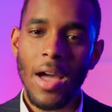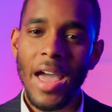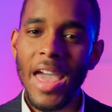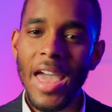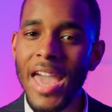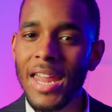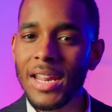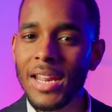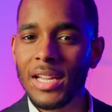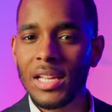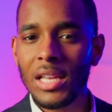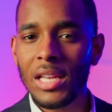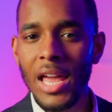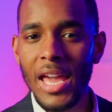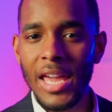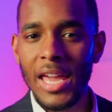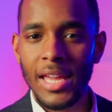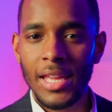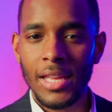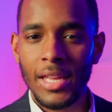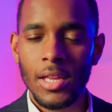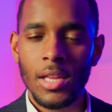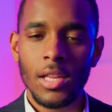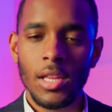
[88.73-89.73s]
I had a
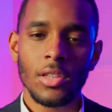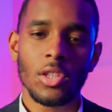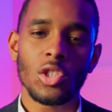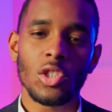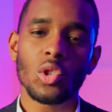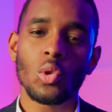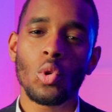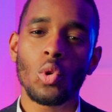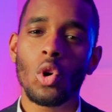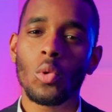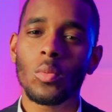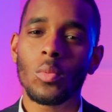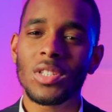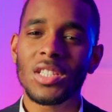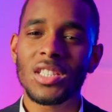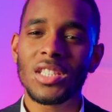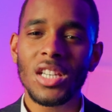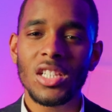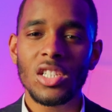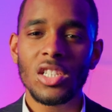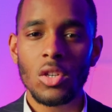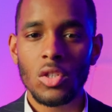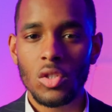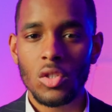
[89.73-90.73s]
client, the score was
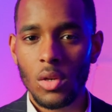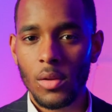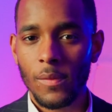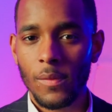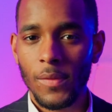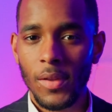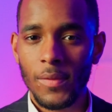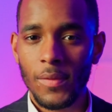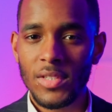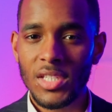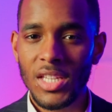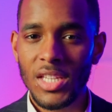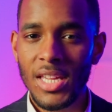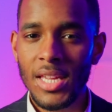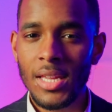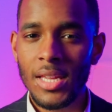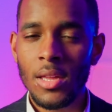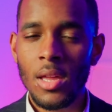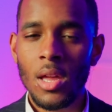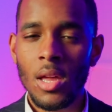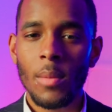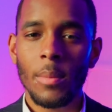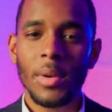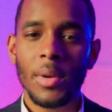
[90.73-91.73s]

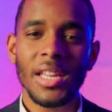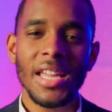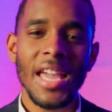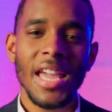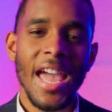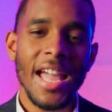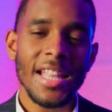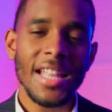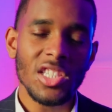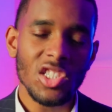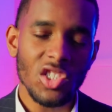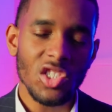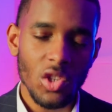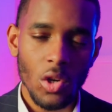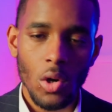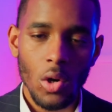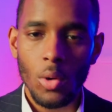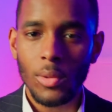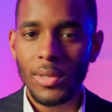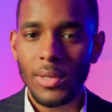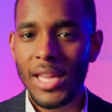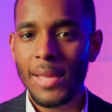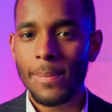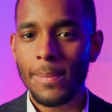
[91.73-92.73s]
615, but he had
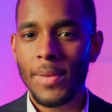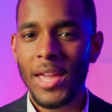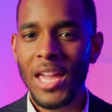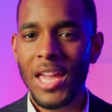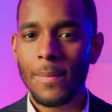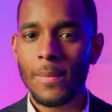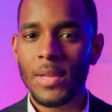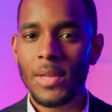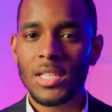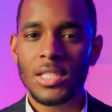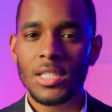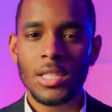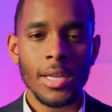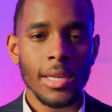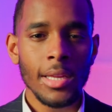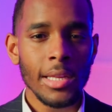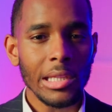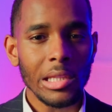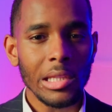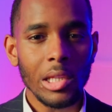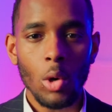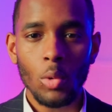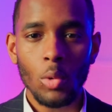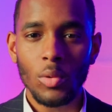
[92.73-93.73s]
0 late payments,
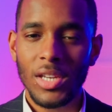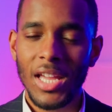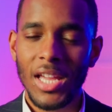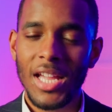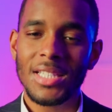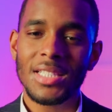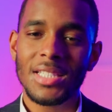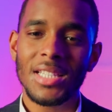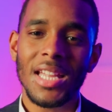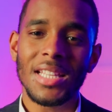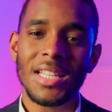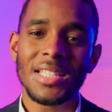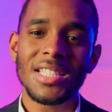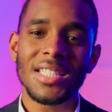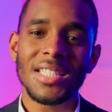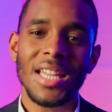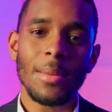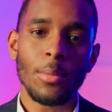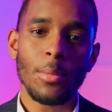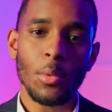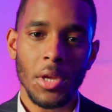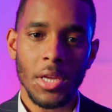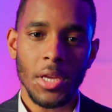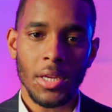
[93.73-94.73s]
low debts, and
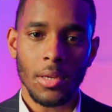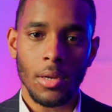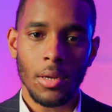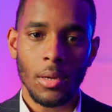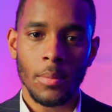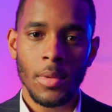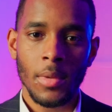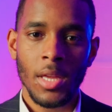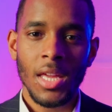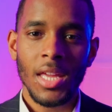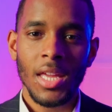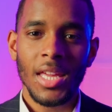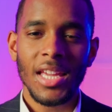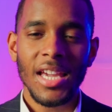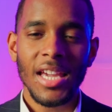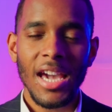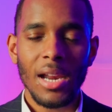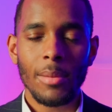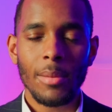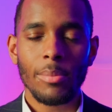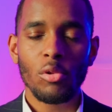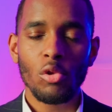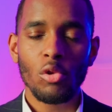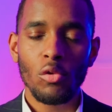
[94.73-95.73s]
stable income. He
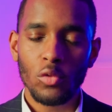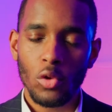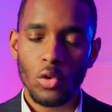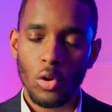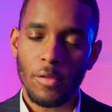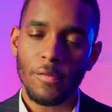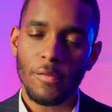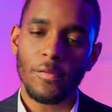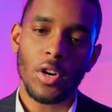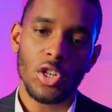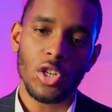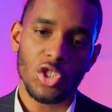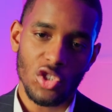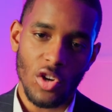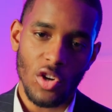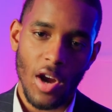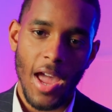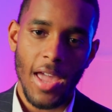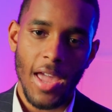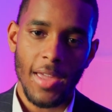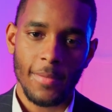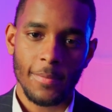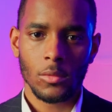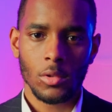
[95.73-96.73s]
got approved on the first
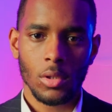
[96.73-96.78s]
try.